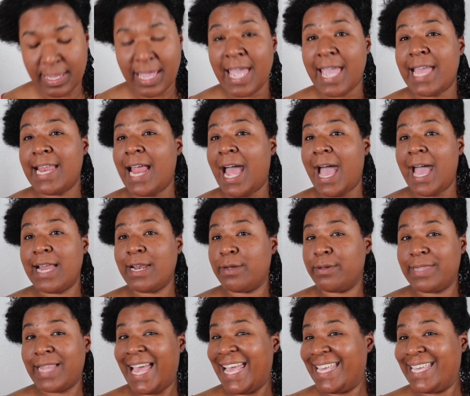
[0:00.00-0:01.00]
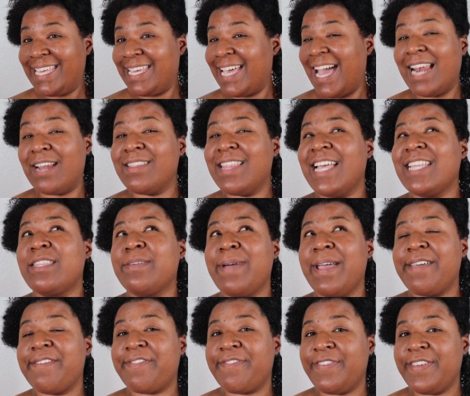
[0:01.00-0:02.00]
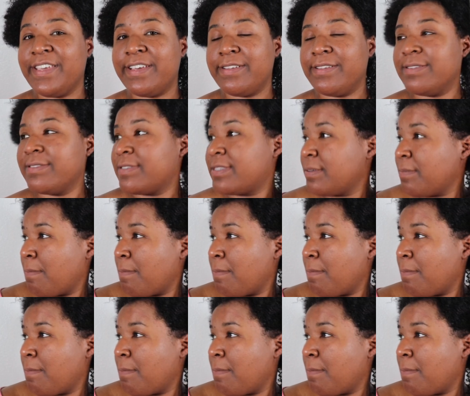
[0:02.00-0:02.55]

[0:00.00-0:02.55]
And I don't like it. I don't like the way it feels.